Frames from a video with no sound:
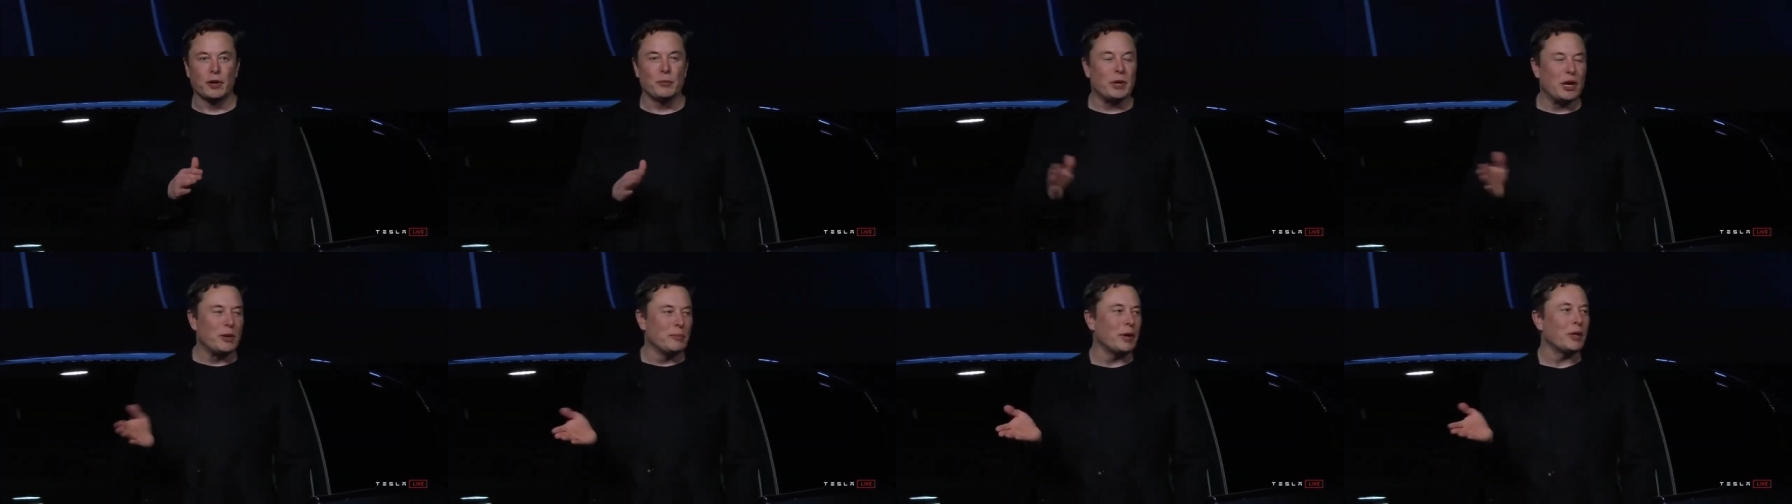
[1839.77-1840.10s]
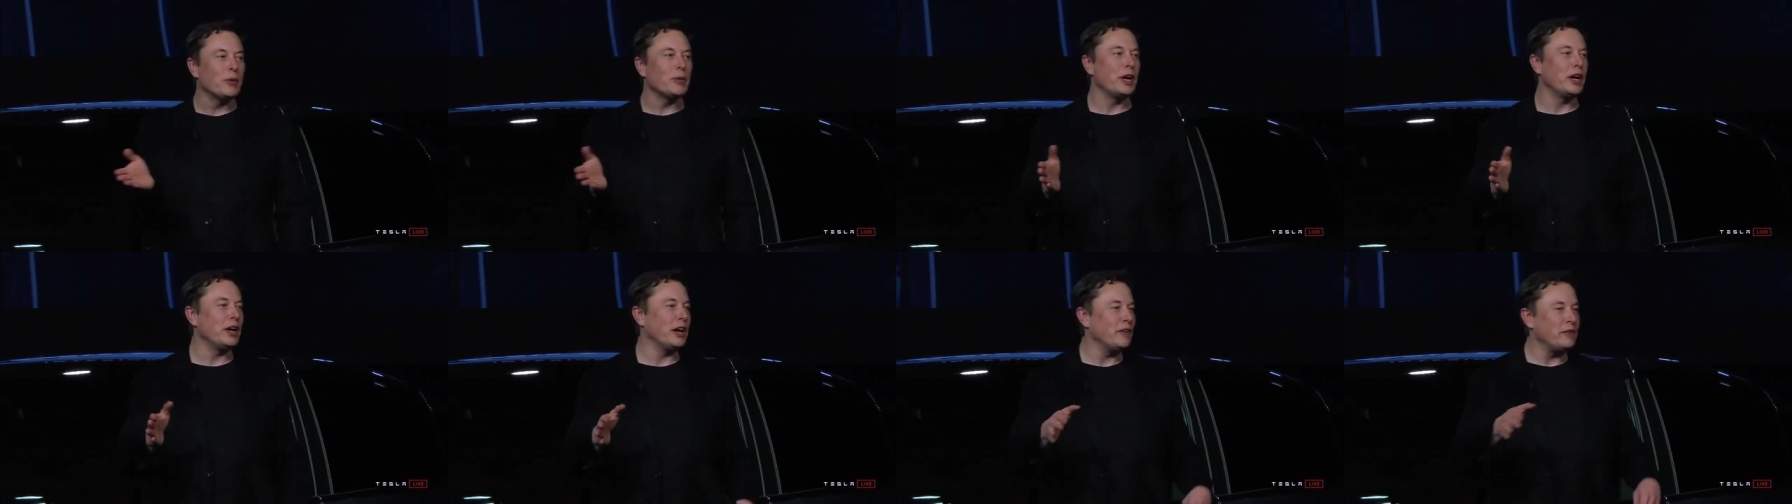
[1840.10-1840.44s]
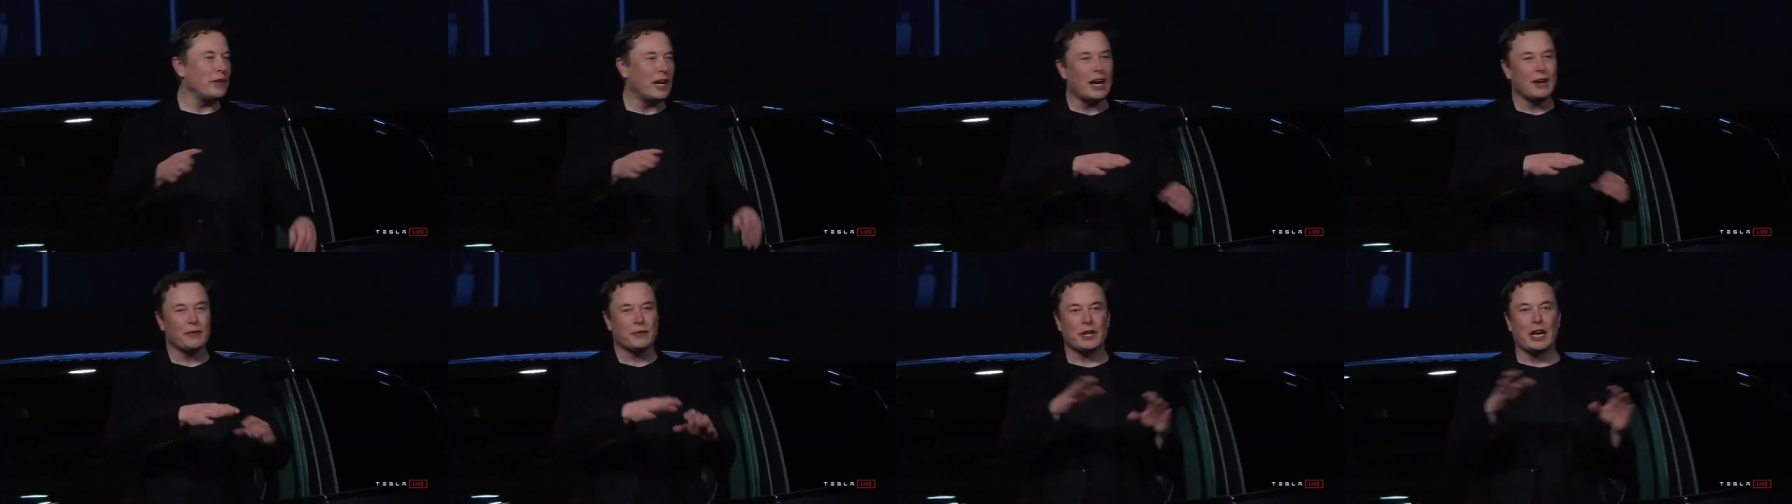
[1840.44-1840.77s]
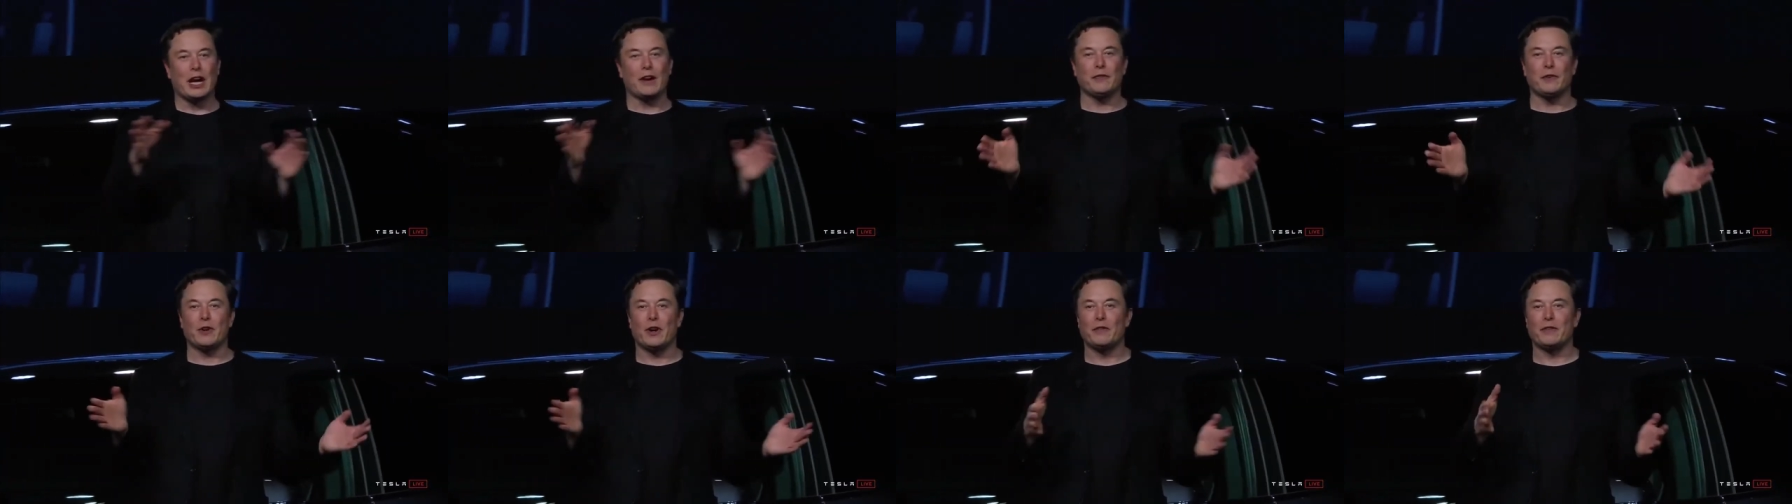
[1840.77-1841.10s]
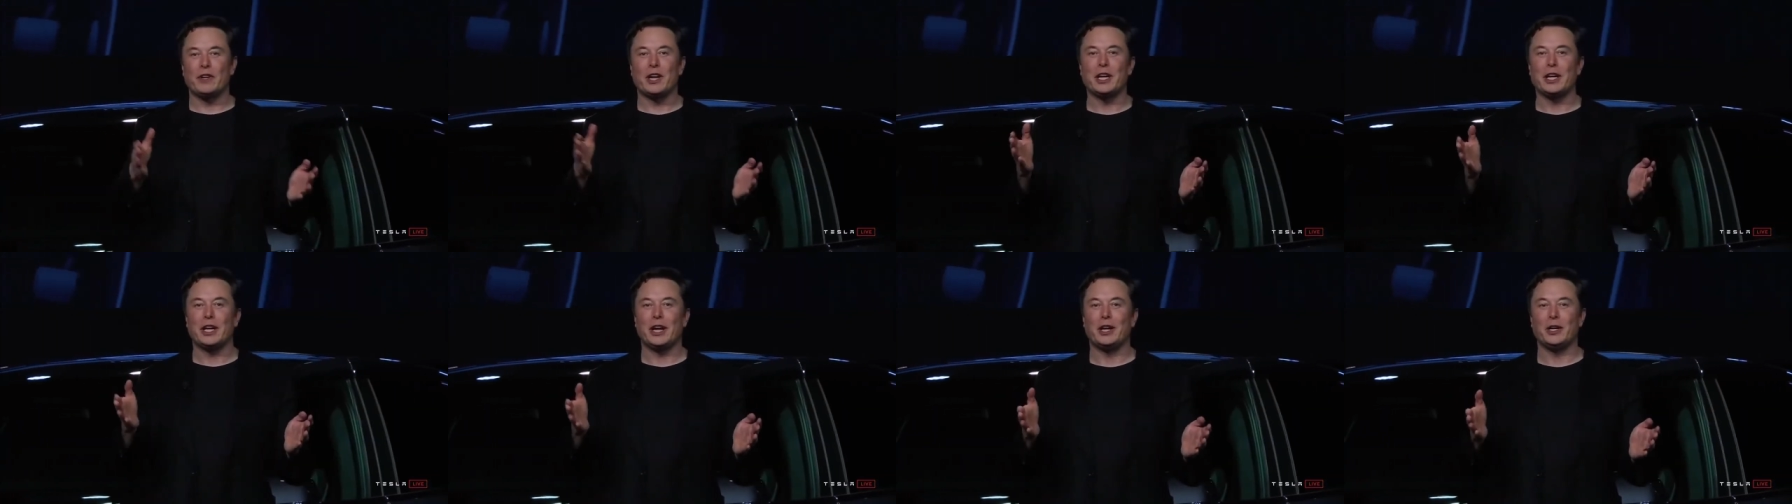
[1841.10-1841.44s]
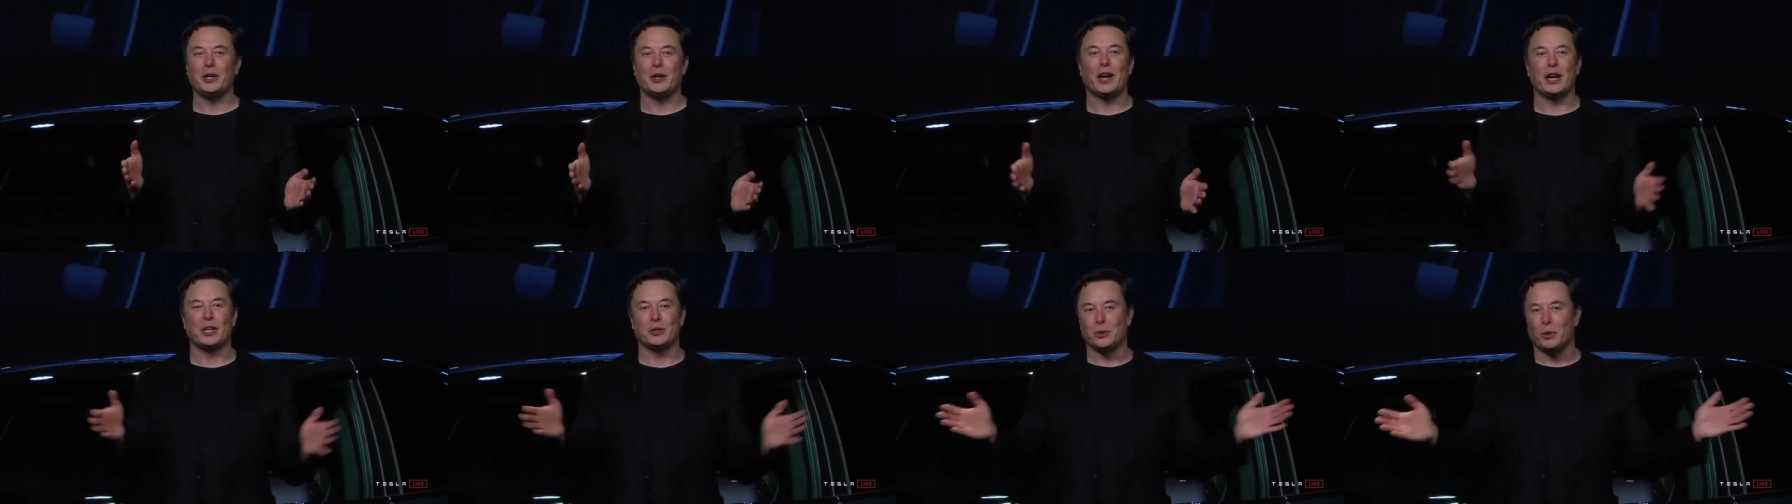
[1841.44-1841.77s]
And, and by the way, after, after I'm done here,
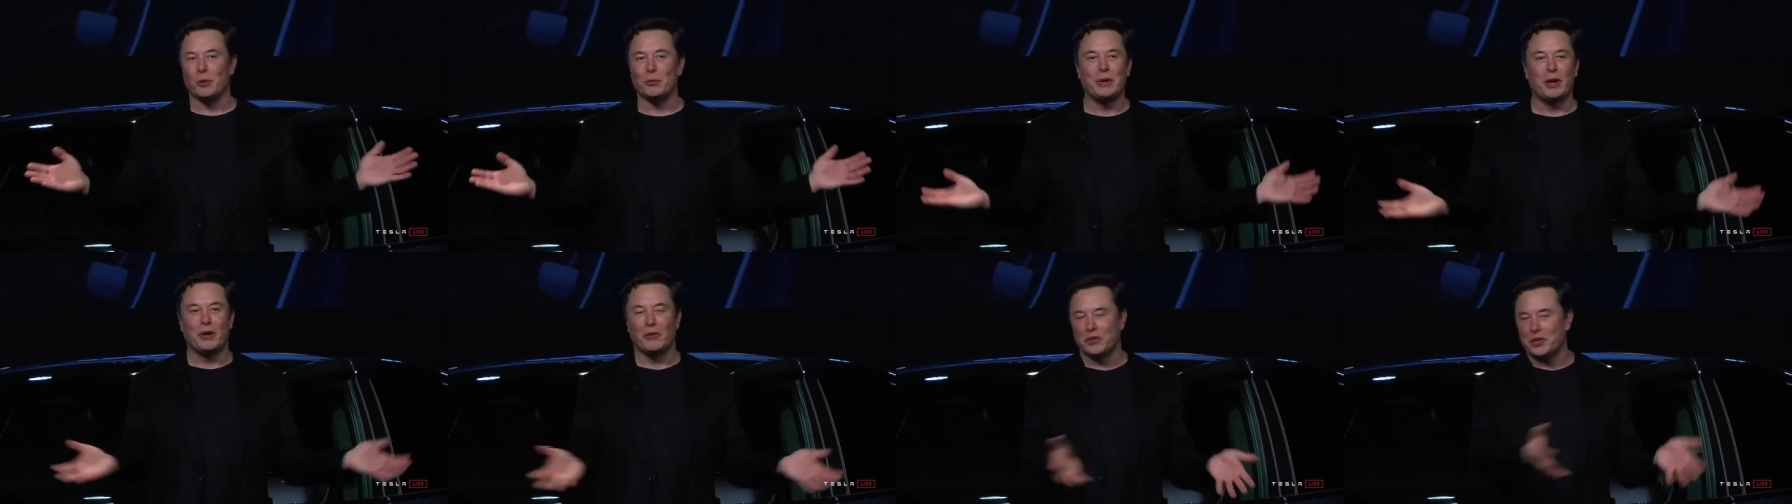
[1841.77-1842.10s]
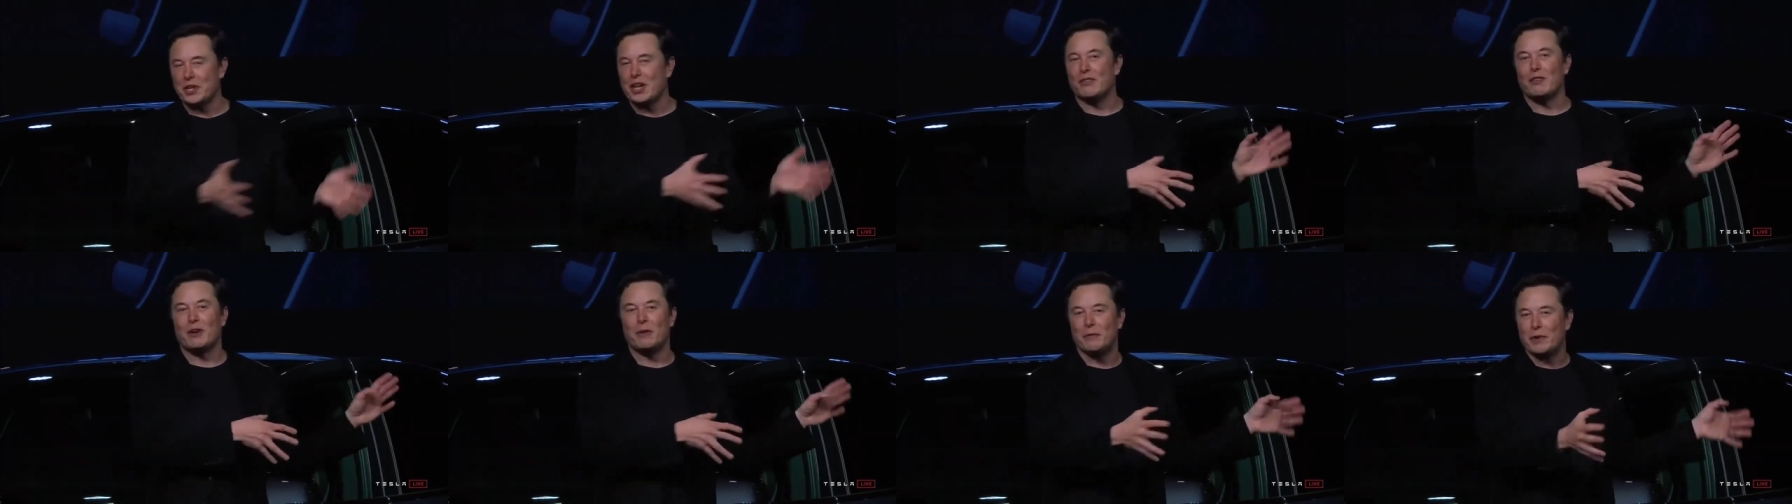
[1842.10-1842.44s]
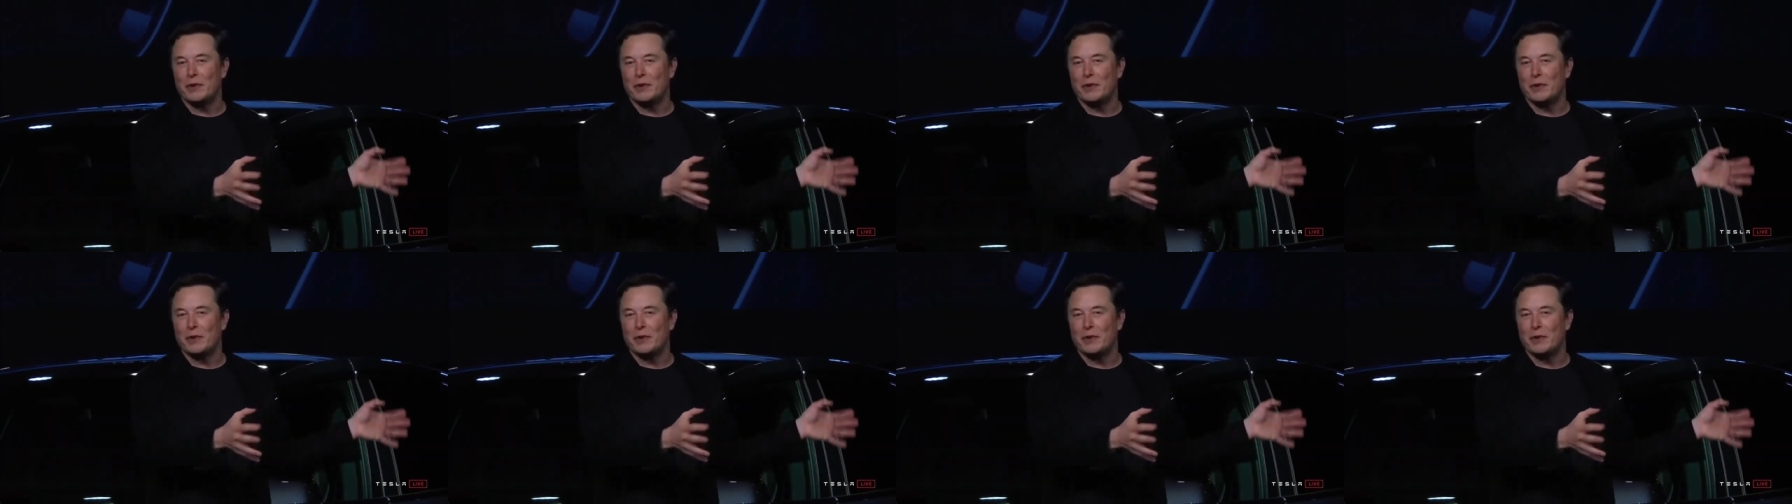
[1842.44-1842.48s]
you guys will be able to come